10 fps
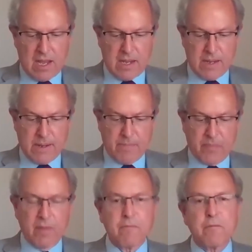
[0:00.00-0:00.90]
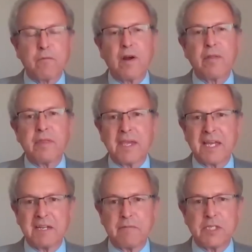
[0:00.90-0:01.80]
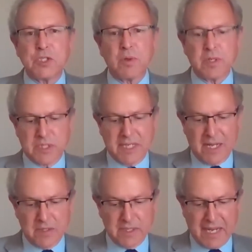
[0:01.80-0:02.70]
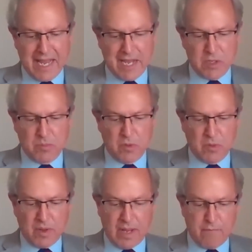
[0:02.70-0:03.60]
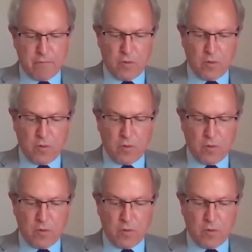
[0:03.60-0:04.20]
the individual is held accountable for